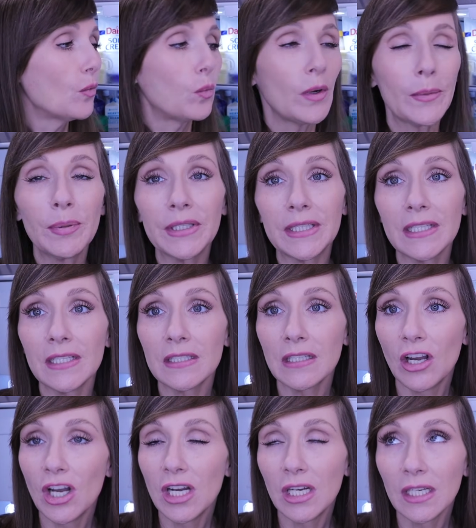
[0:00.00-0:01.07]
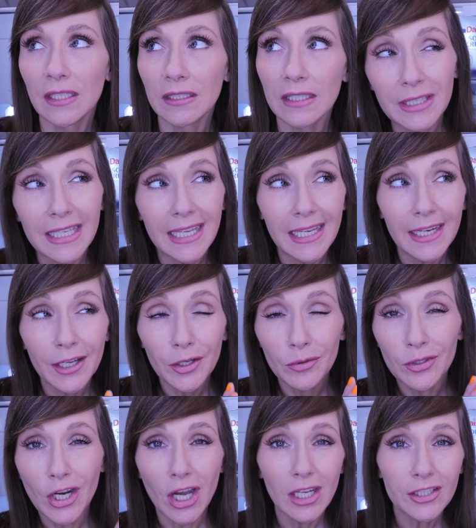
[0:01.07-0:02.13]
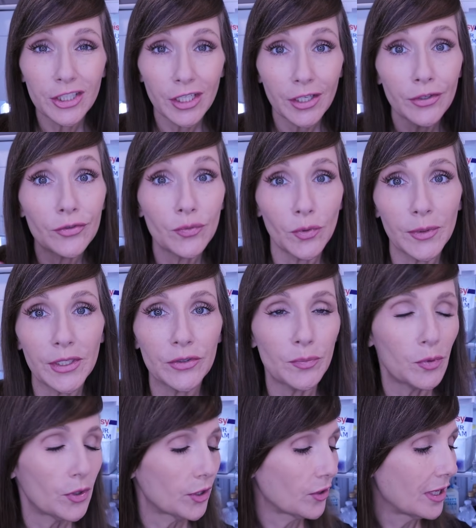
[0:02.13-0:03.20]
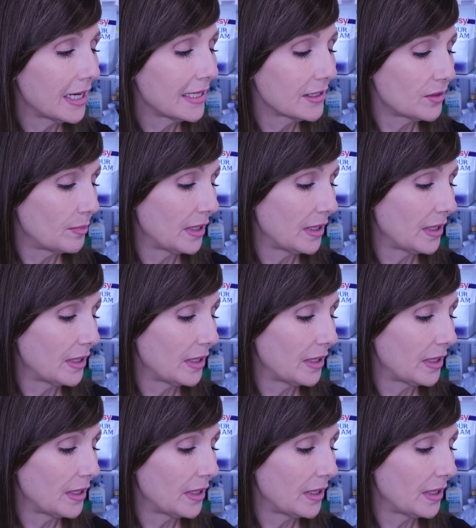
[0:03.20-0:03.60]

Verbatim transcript: We put this on keto nachos where we use pork rinds,